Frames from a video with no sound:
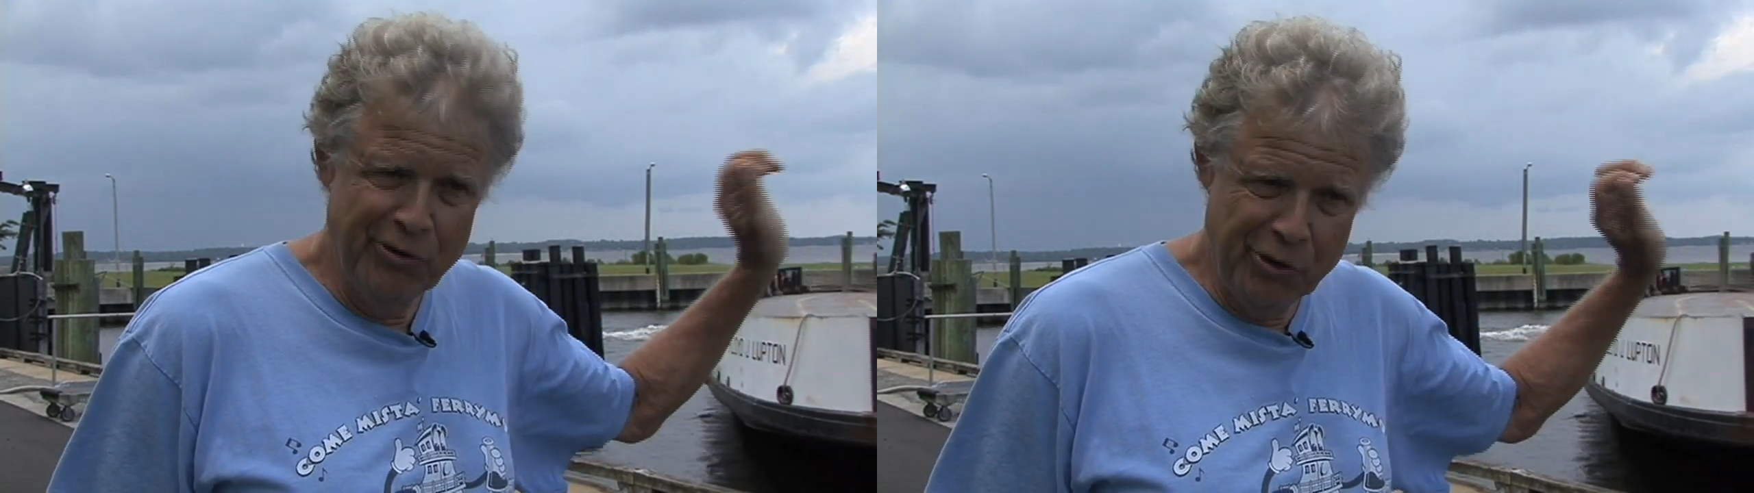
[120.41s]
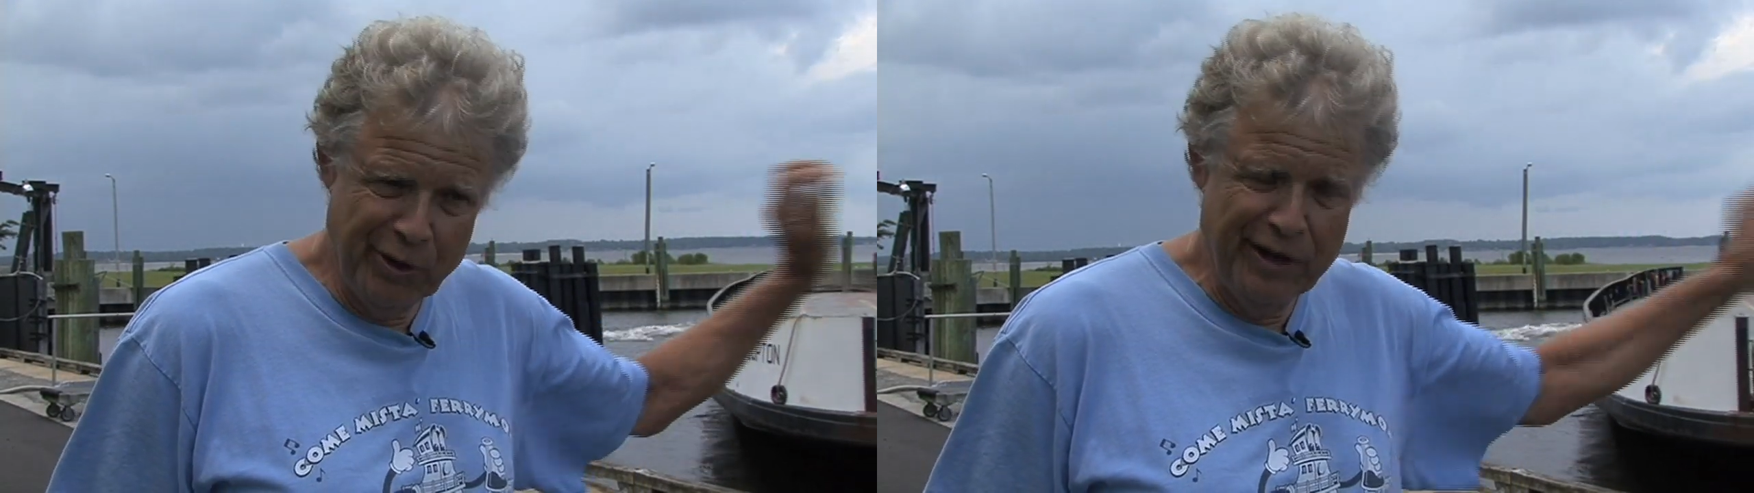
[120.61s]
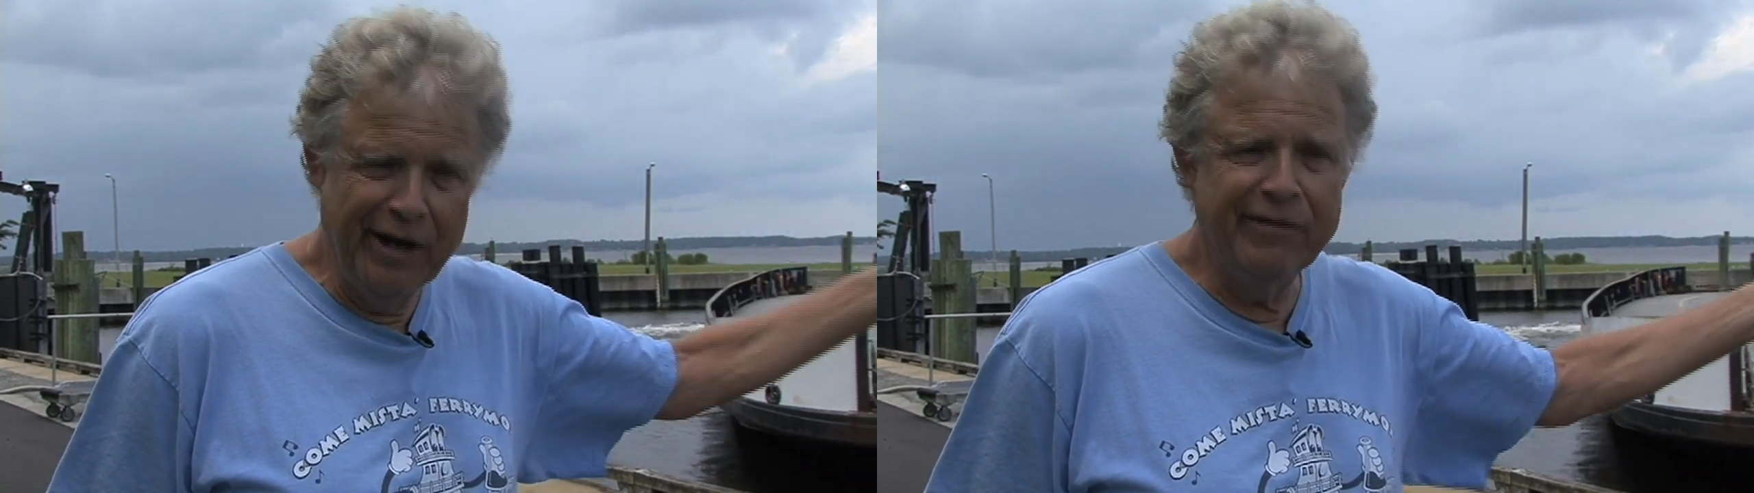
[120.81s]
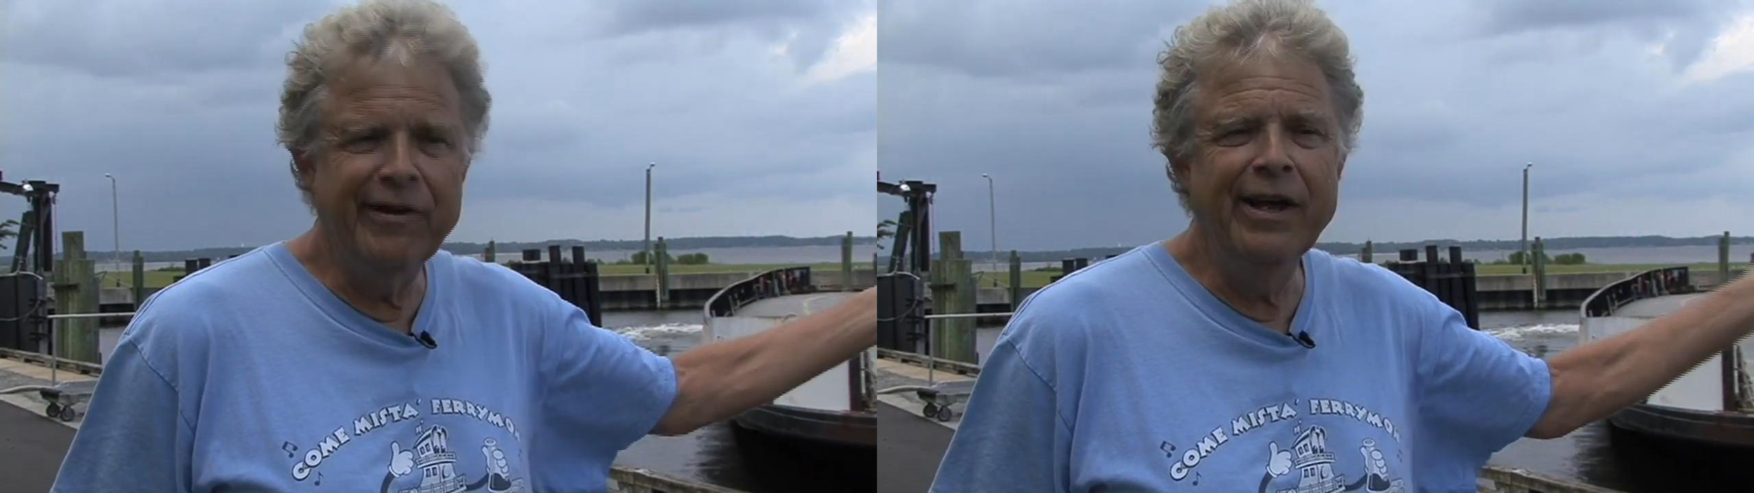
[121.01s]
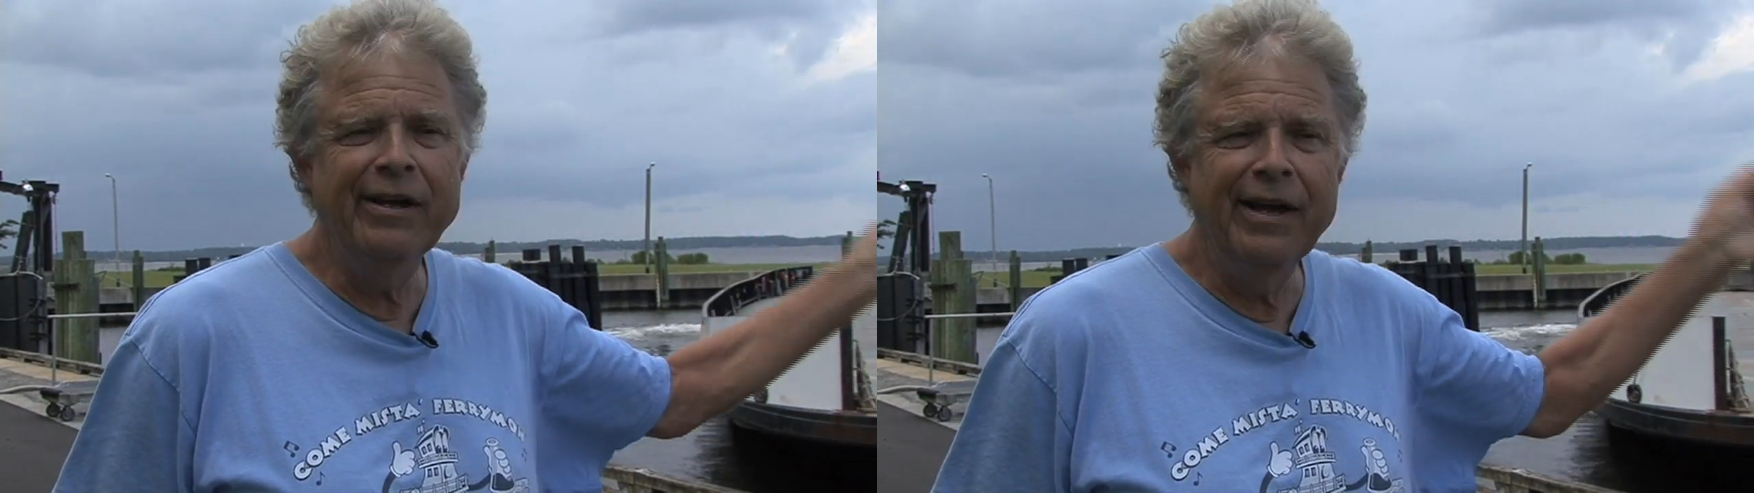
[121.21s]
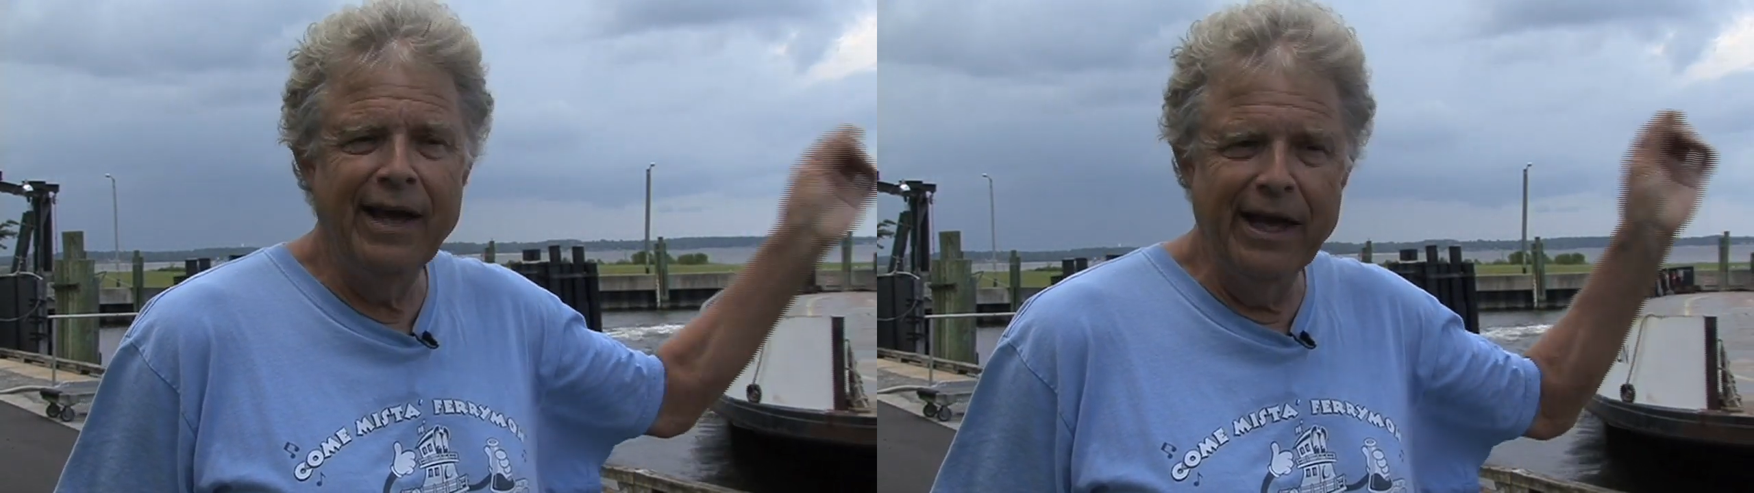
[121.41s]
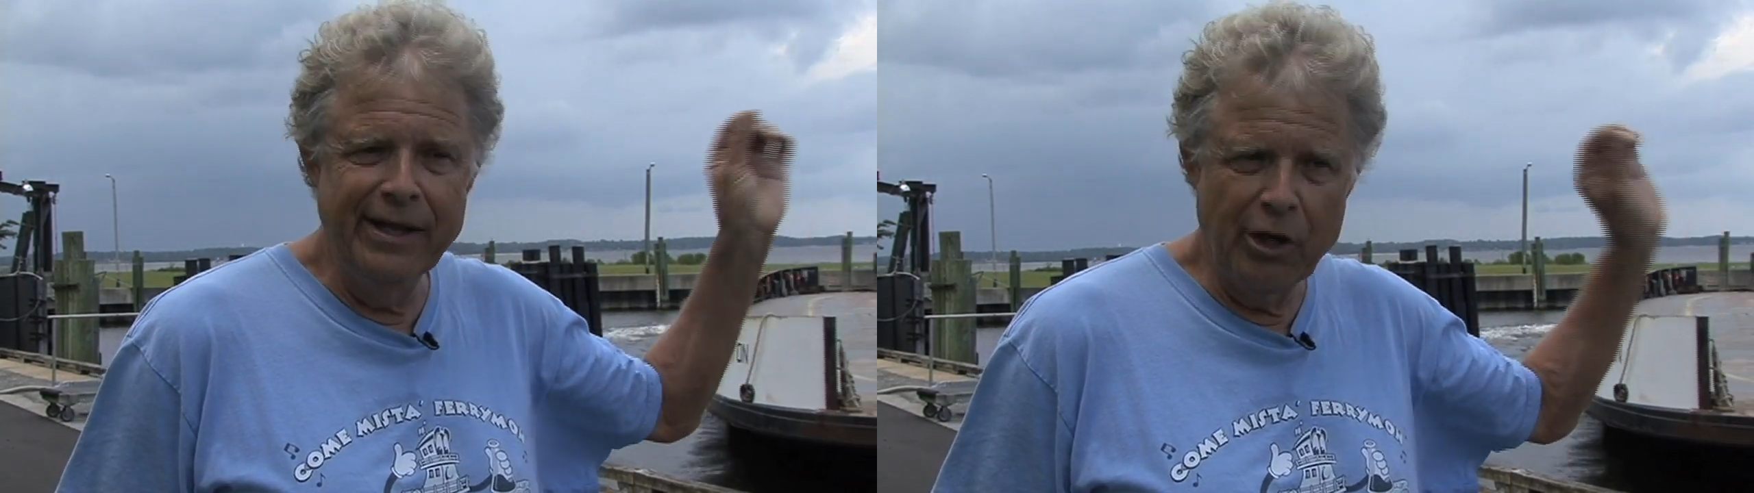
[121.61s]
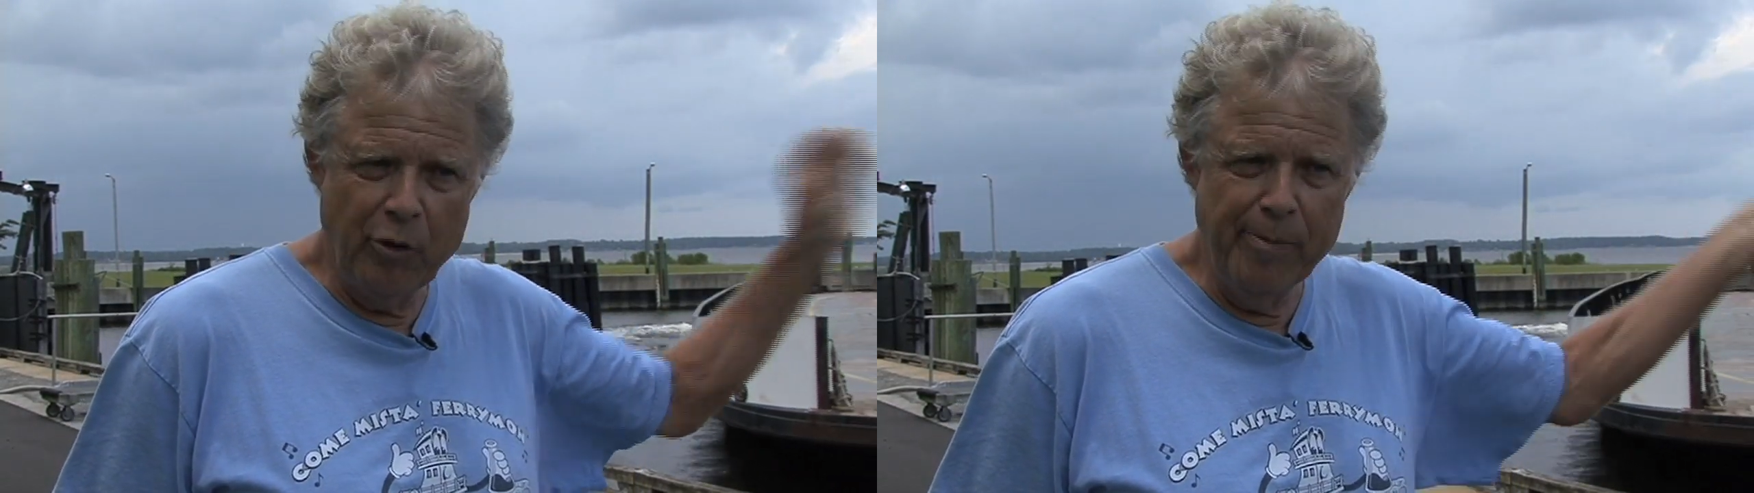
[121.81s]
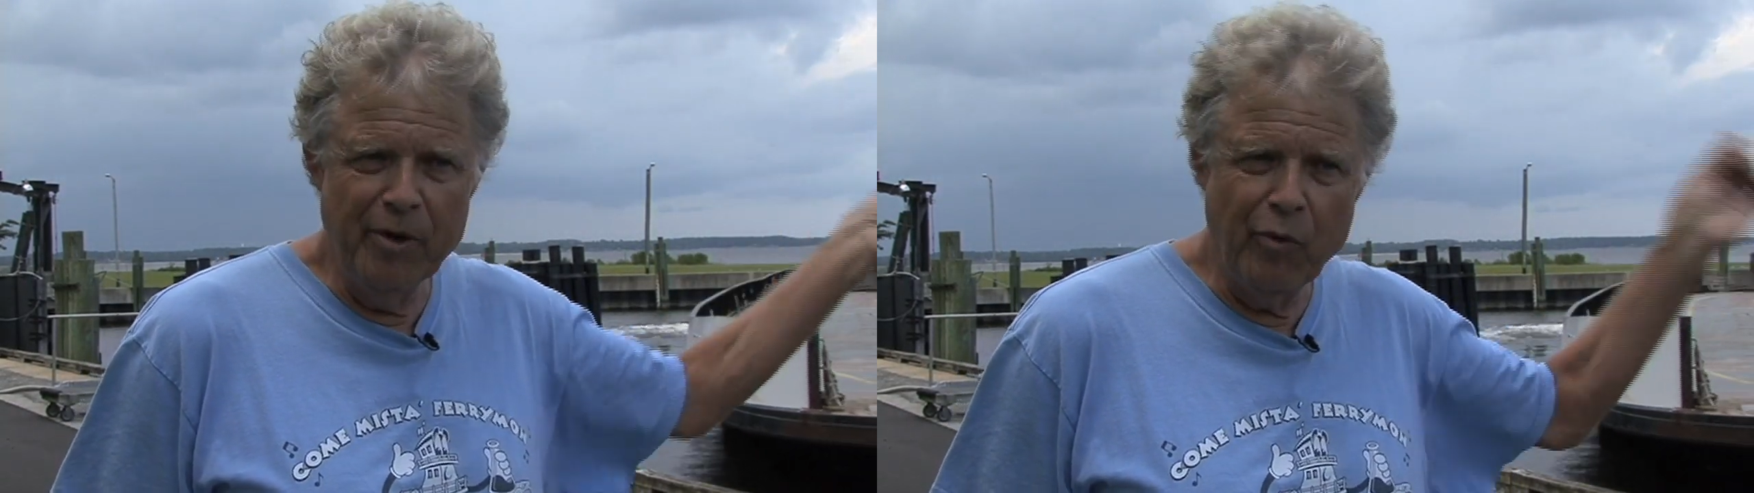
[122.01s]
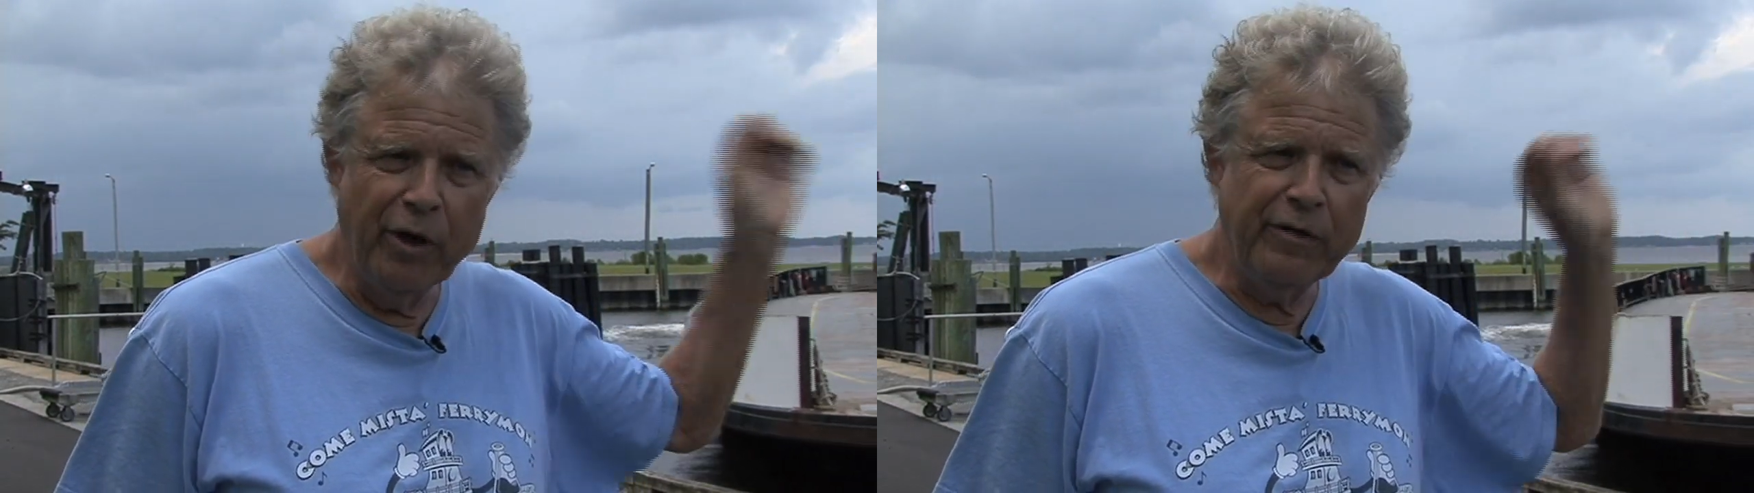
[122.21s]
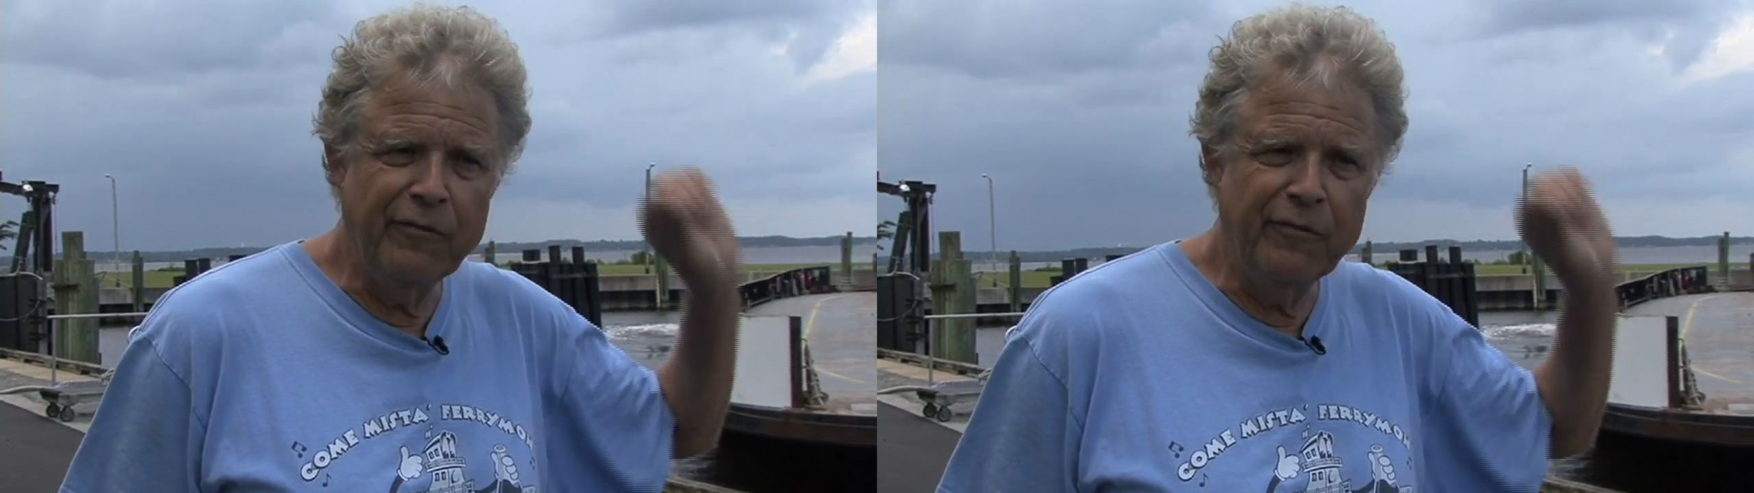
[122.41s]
doing their thing and the equipment worked